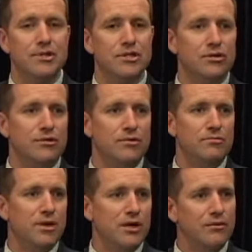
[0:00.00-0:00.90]
to
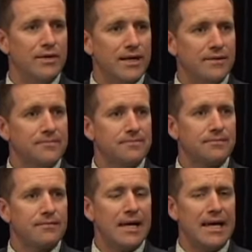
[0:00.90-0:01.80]
borrowing
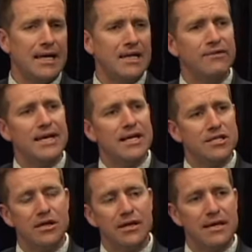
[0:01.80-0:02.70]
and living
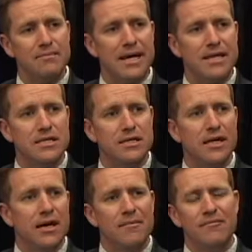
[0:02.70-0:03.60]
outside of their means, and
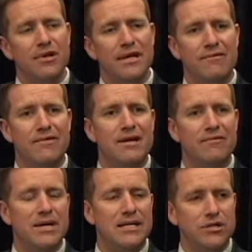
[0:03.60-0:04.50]
really have
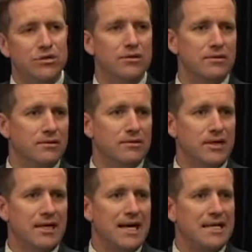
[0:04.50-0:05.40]
never been taught
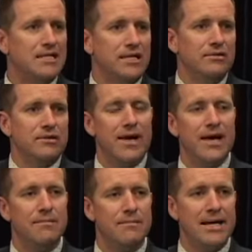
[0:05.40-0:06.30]
key skills of
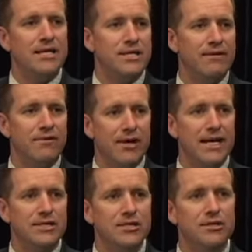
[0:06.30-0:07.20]
how to manage their
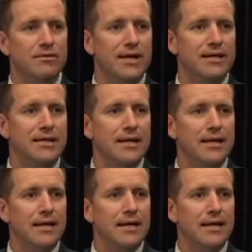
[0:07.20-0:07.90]
finances correctly.